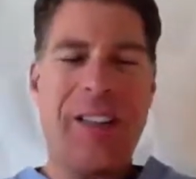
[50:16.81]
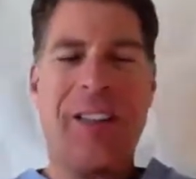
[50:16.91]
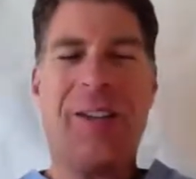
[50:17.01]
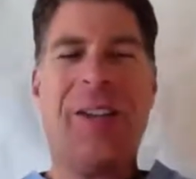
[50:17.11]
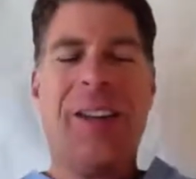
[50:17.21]

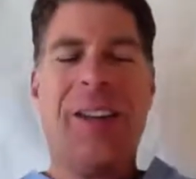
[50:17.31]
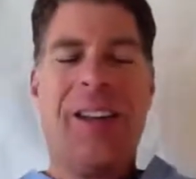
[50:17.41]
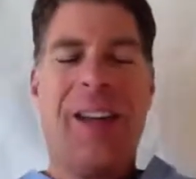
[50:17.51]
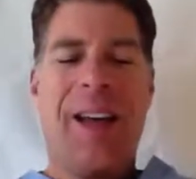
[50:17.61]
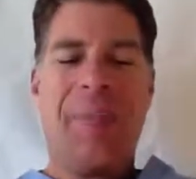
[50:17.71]
So
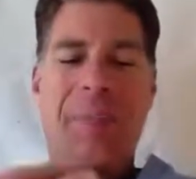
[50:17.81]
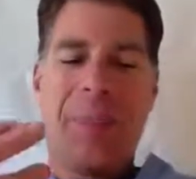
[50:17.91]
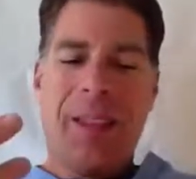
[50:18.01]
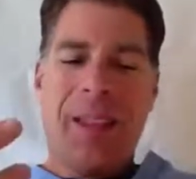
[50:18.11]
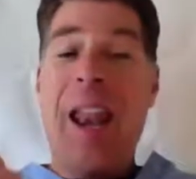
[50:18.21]
um,
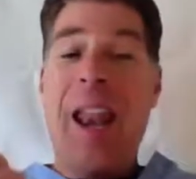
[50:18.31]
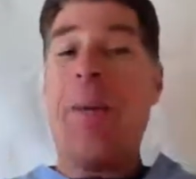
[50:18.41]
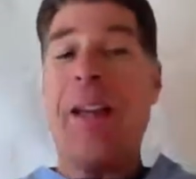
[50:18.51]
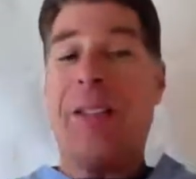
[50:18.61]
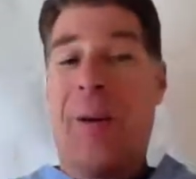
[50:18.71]

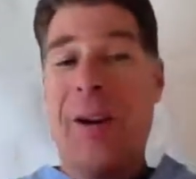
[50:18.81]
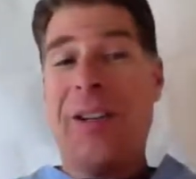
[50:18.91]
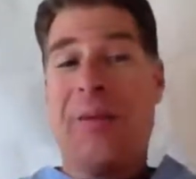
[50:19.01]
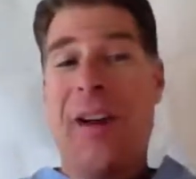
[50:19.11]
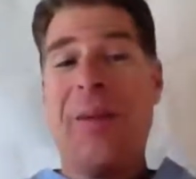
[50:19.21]
anyway, stories are
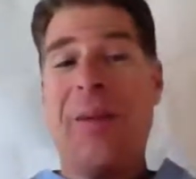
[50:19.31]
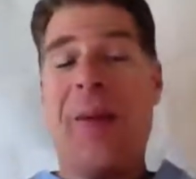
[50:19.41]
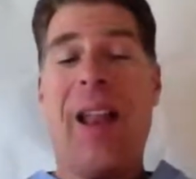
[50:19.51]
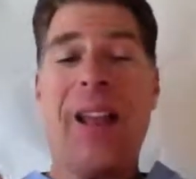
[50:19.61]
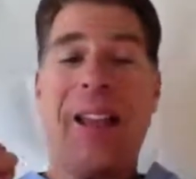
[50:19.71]
very compelling,